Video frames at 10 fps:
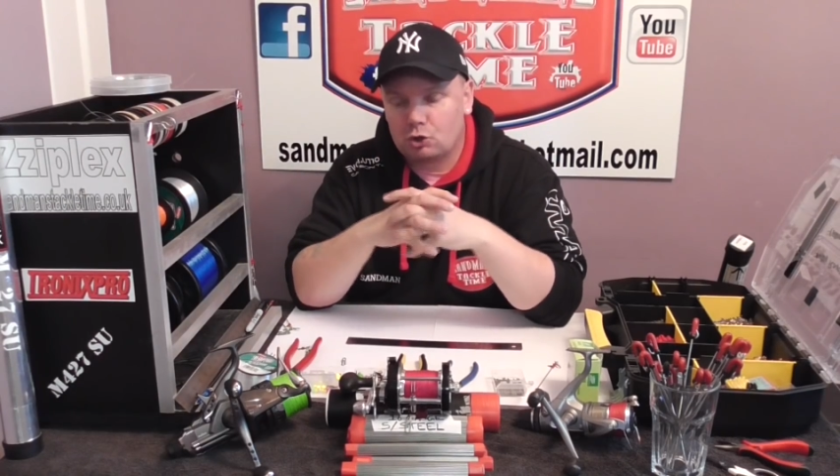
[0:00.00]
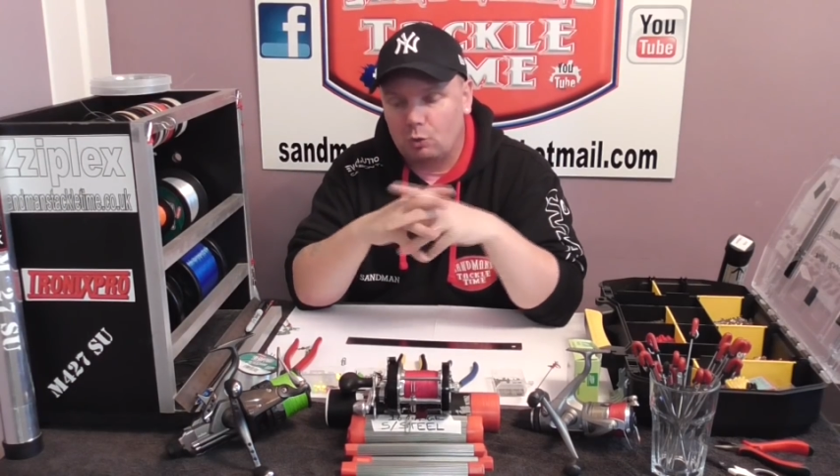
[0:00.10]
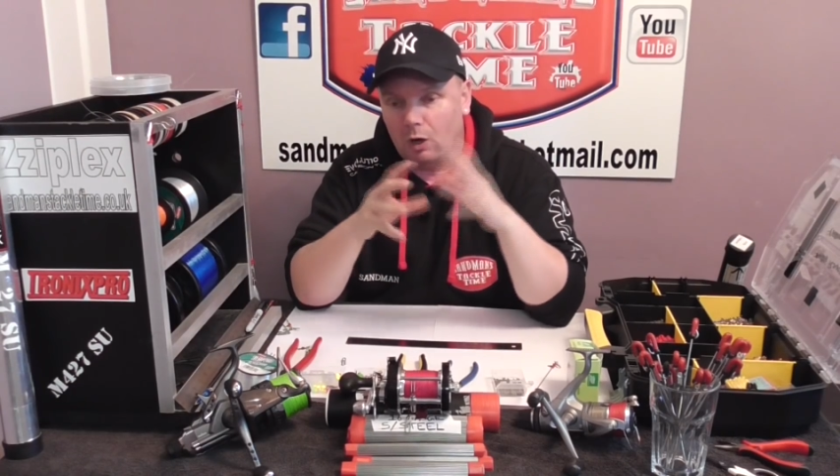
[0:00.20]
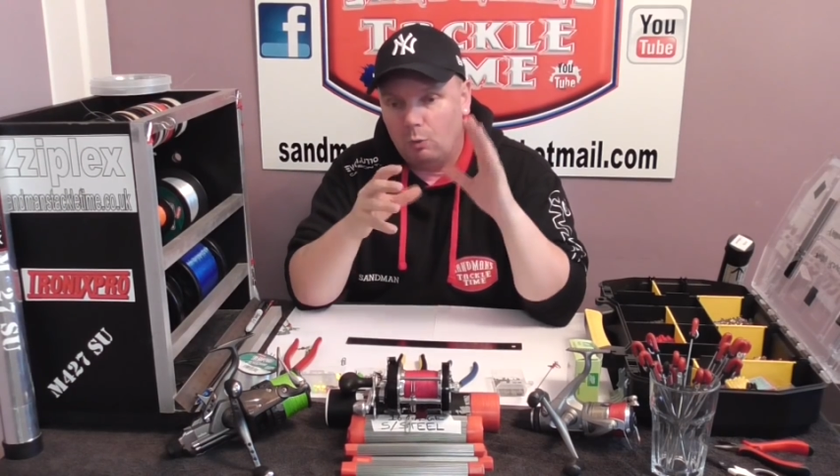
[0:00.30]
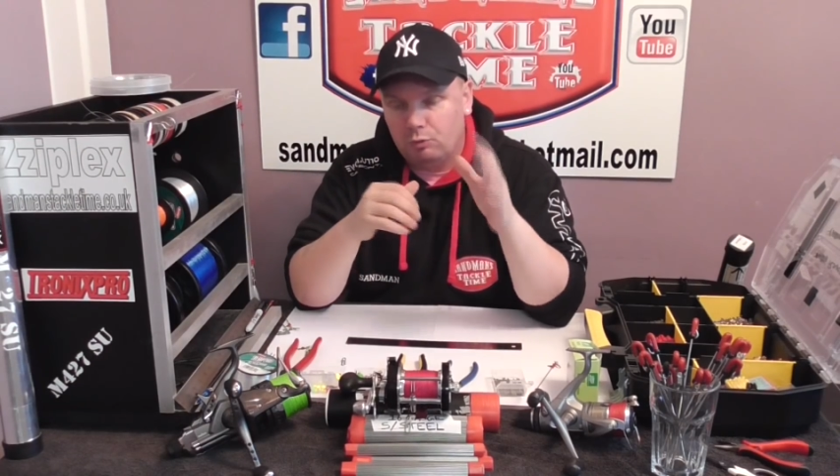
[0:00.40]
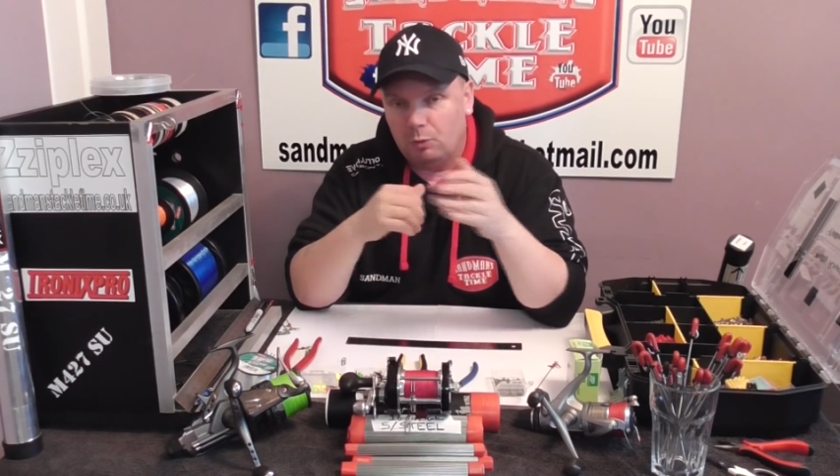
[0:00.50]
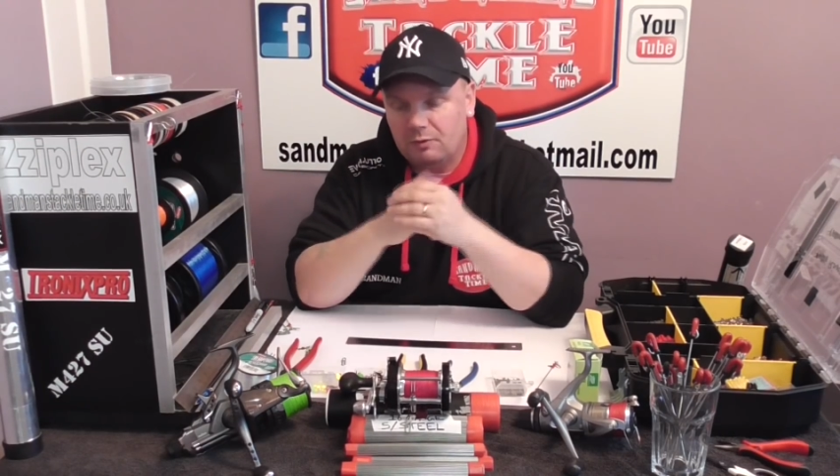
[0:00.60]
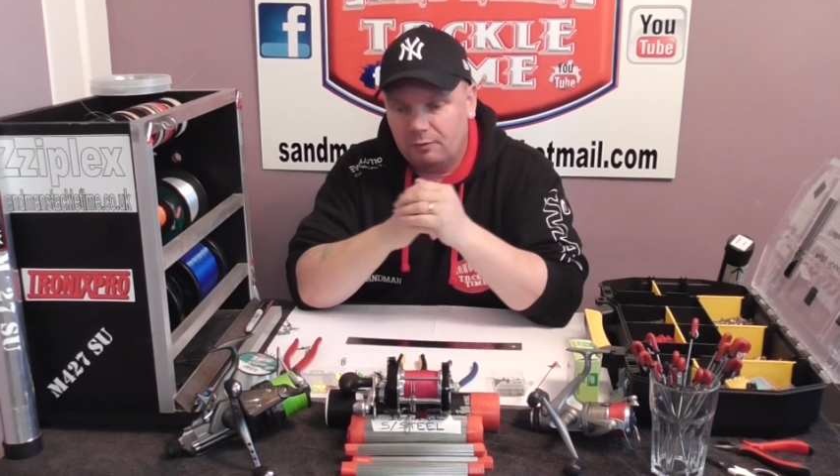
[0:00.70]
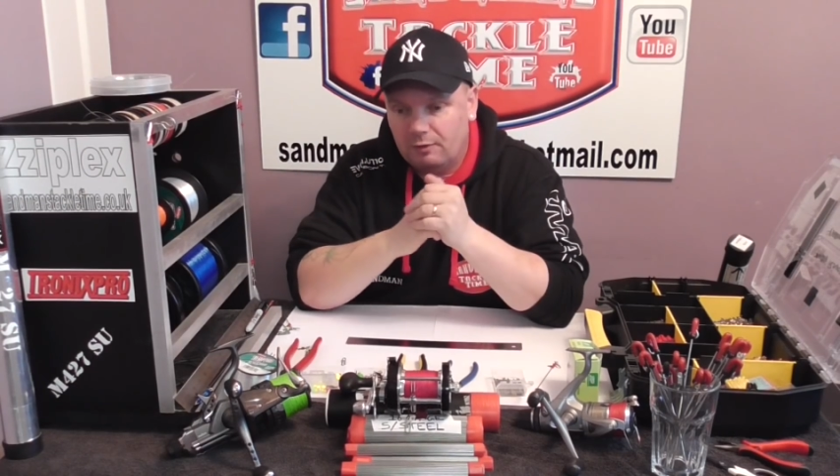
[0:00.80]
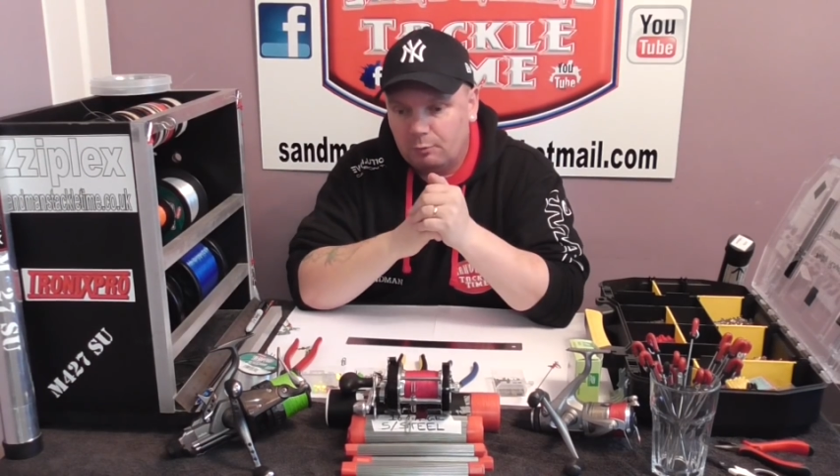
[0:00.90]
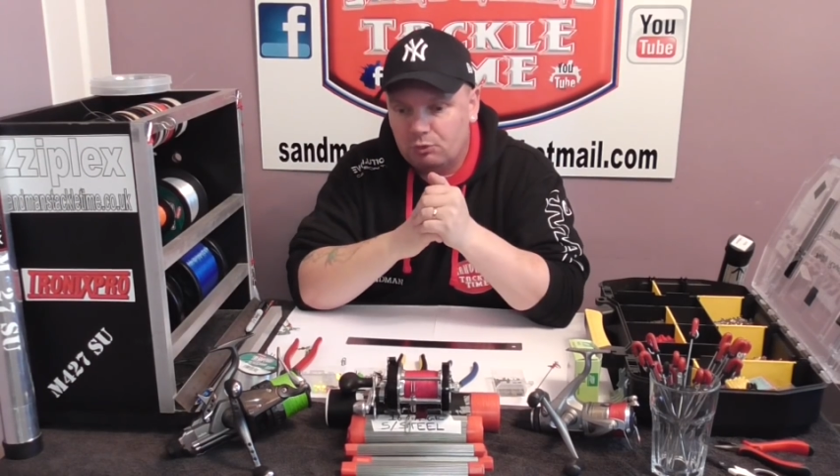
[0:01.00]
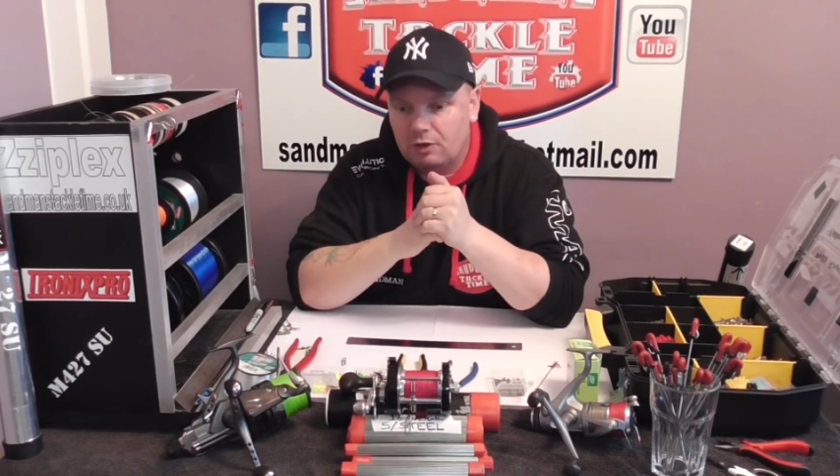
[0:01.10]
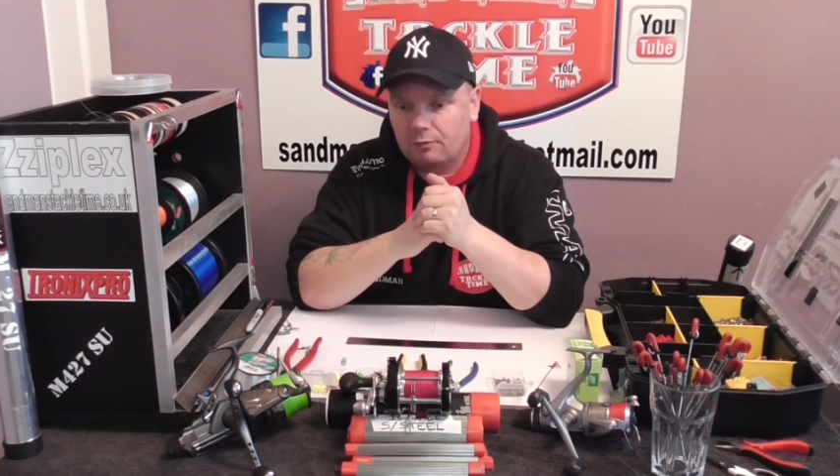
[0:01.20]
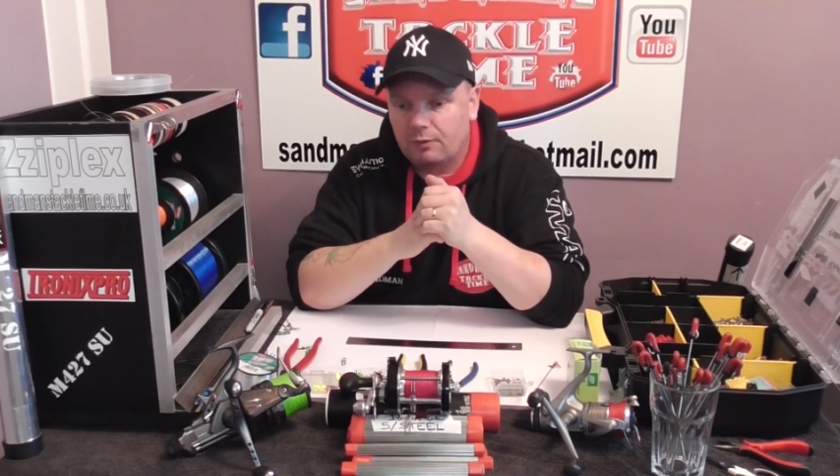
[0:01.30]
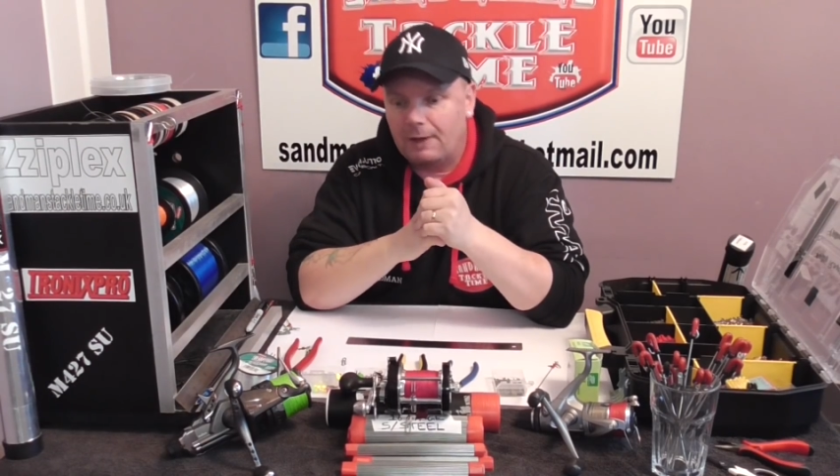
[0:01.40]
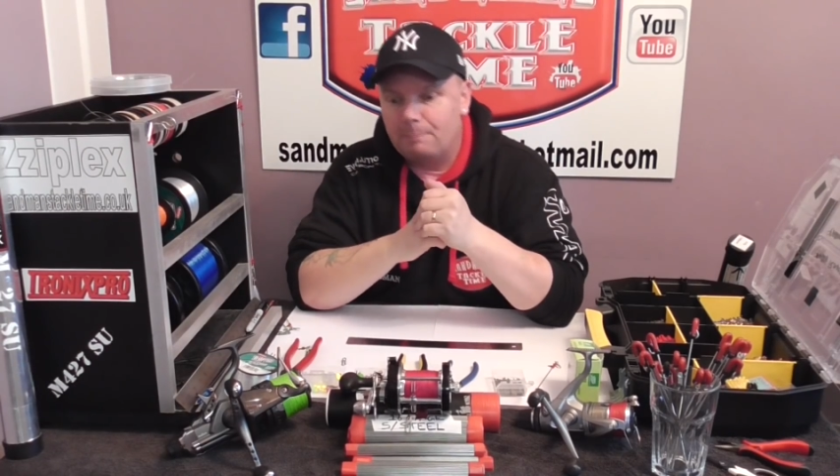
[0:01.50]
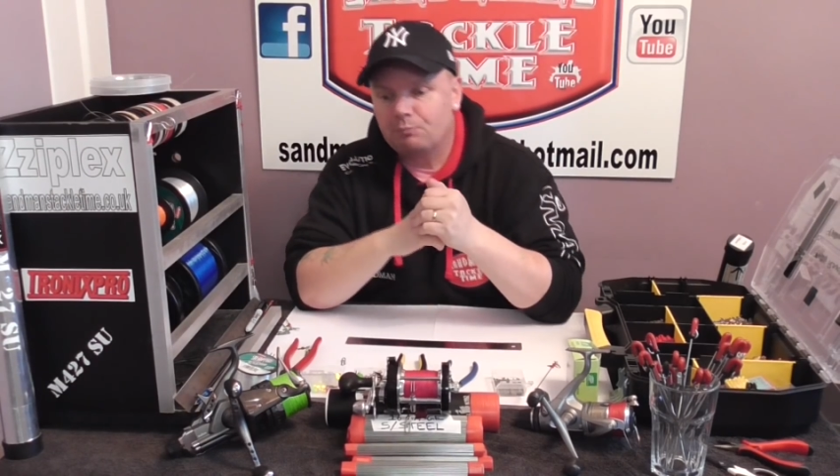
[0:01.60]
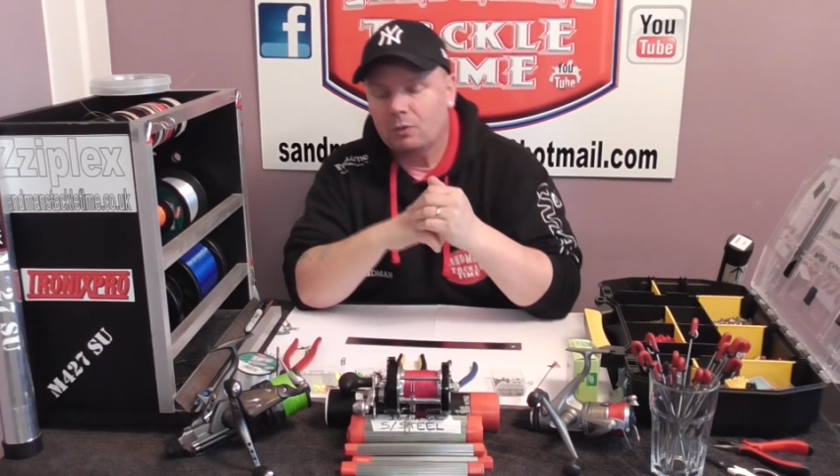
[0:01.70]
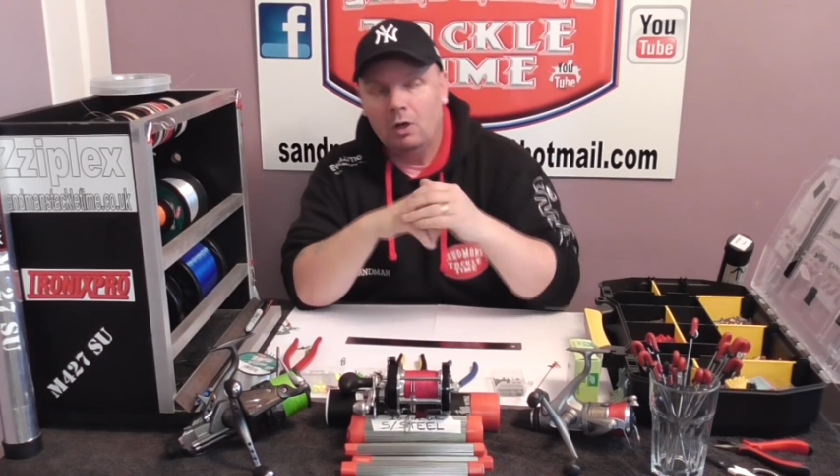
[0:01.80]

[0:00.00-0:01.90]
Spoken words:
so I would probably favour braid for there.